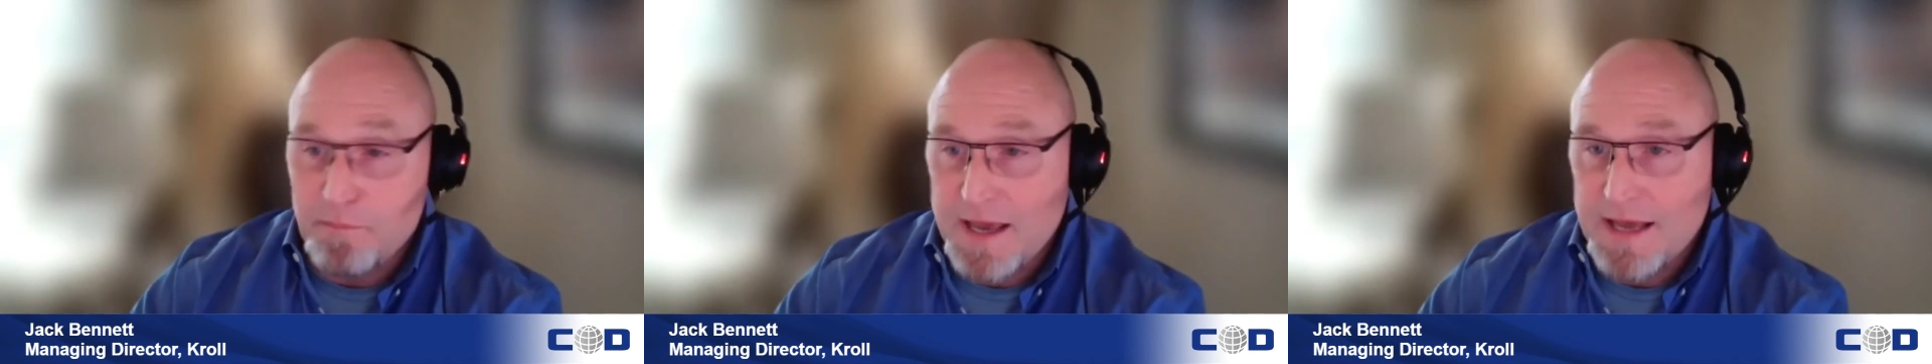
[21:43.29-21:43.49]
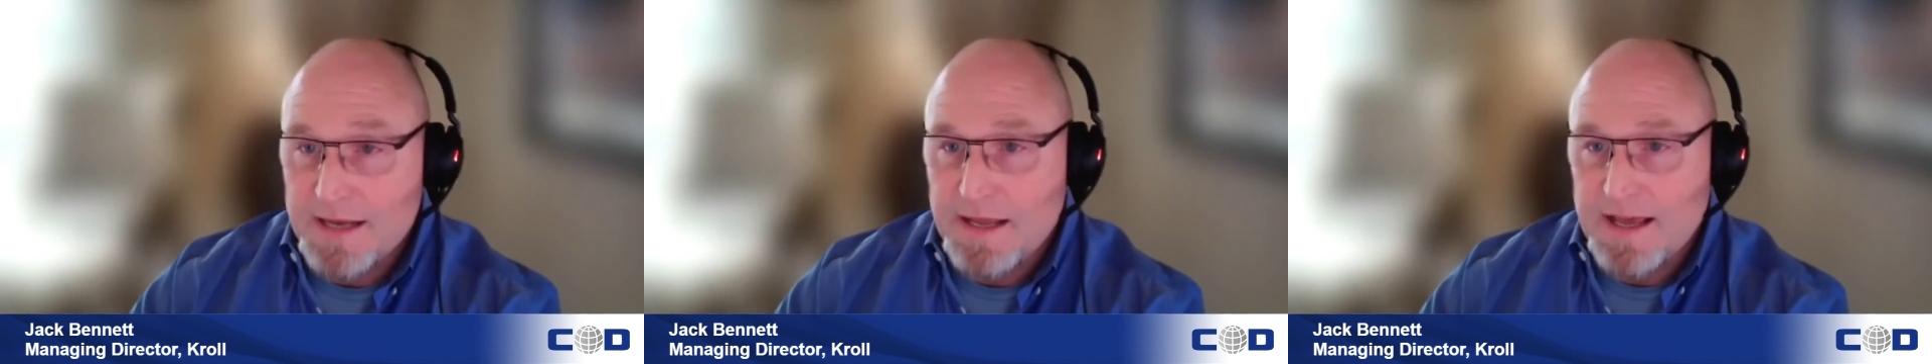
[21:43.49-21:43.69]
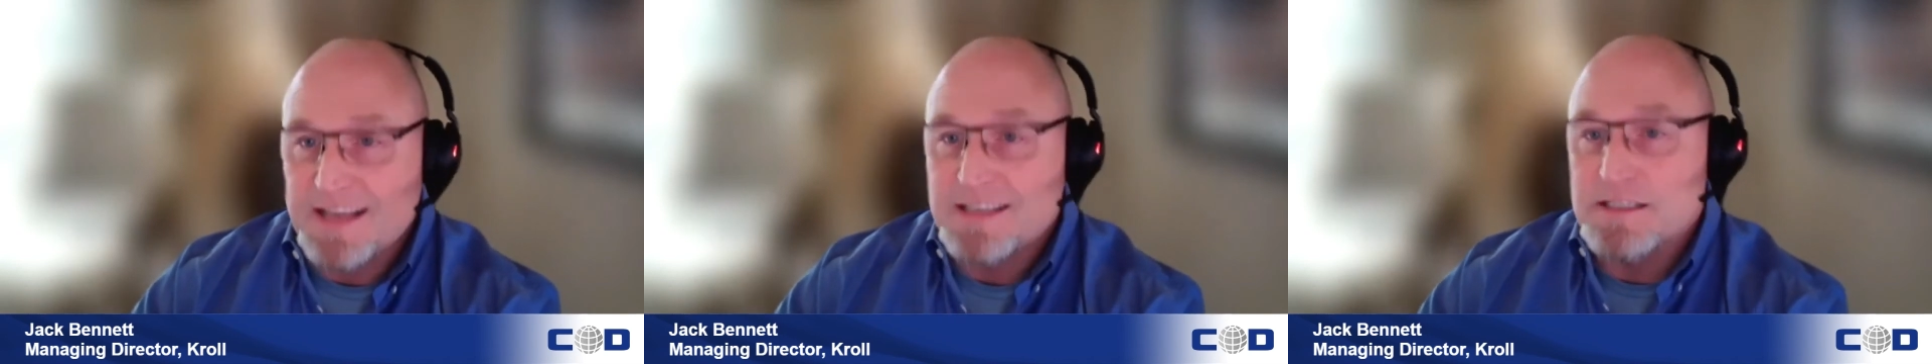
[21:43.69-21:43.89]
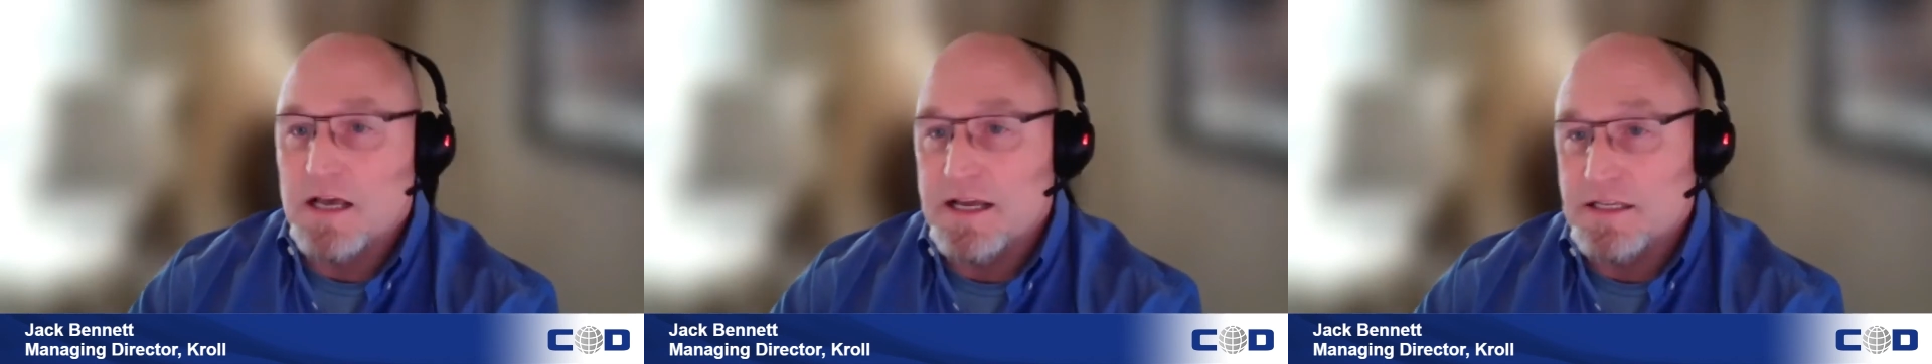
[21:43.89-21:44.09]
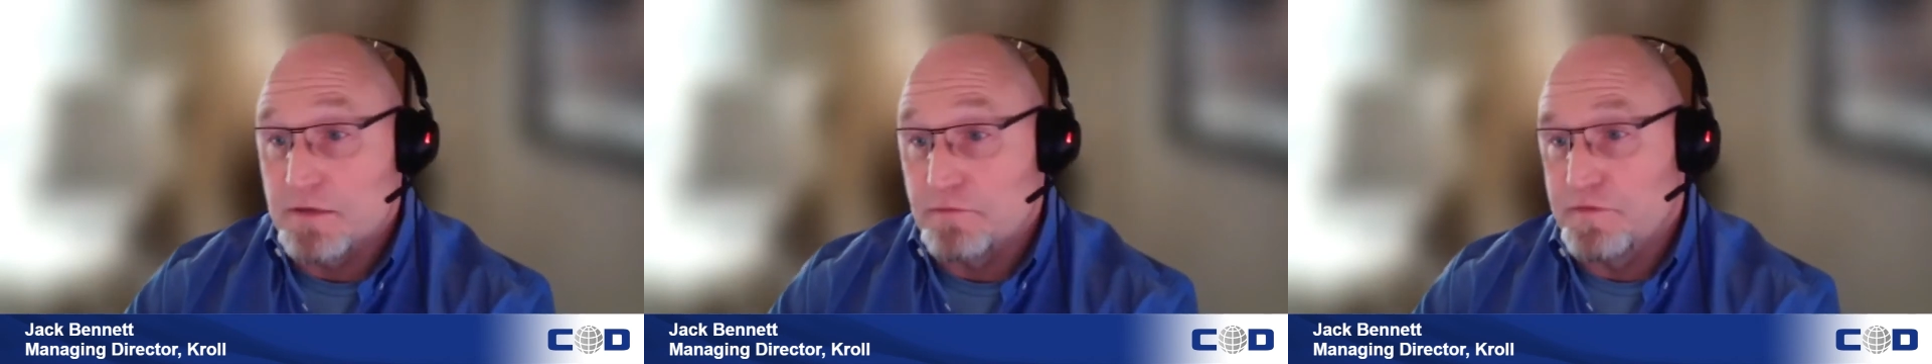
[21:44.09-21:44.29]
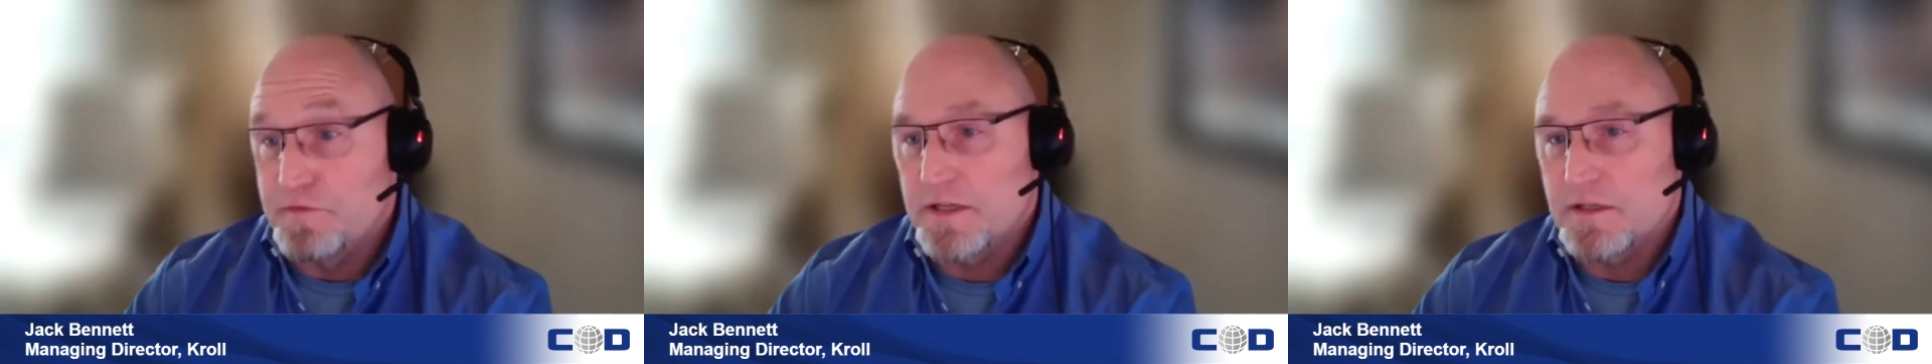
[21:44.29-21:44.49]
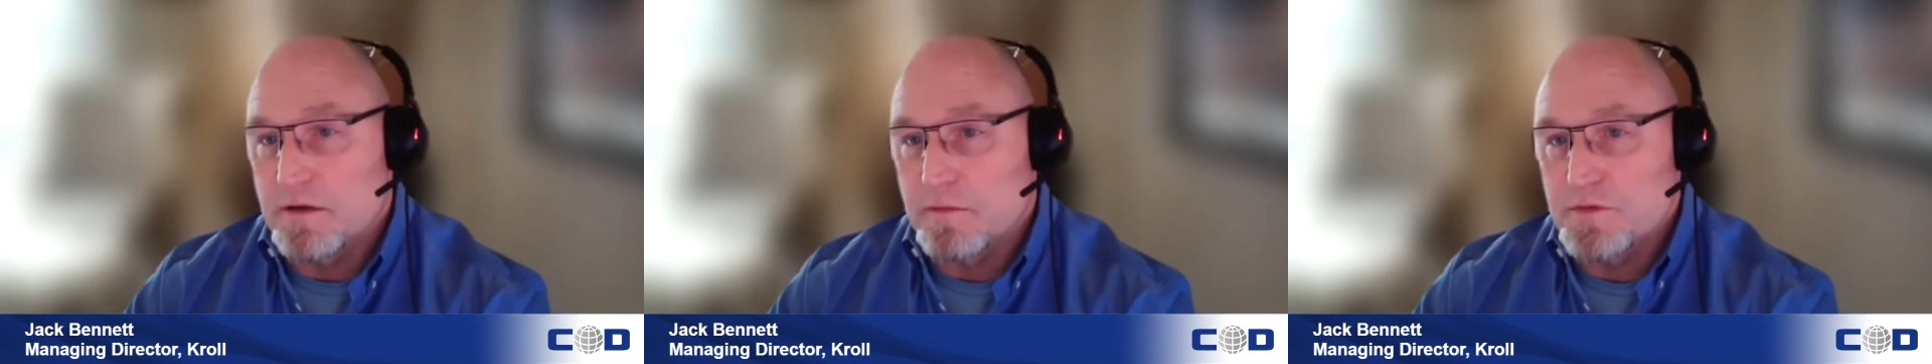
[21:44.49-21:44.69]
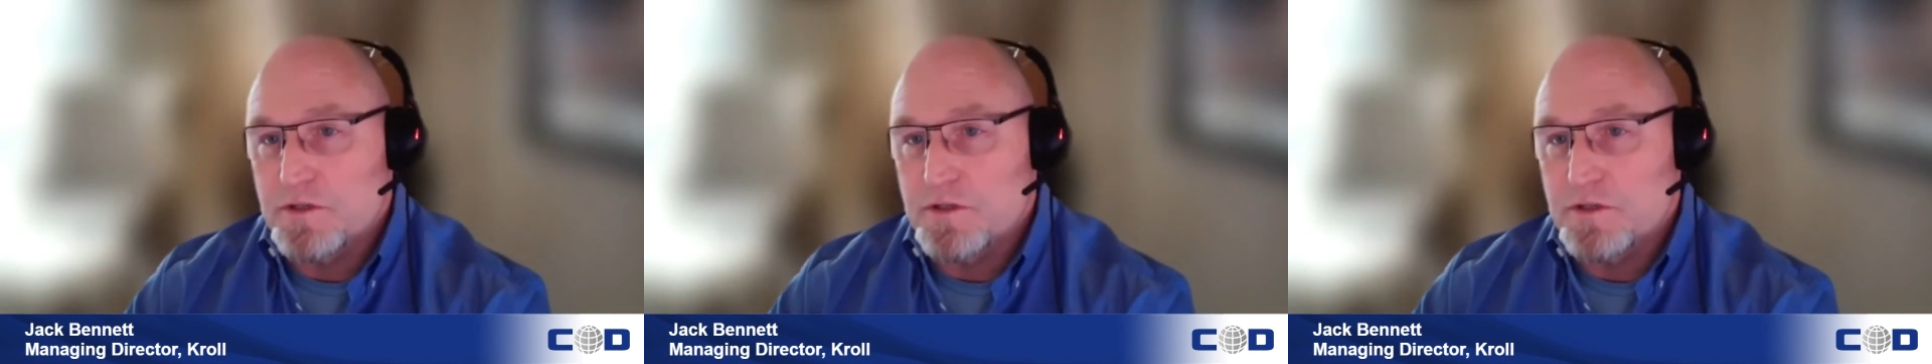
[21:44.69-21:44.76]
bad day as the victim.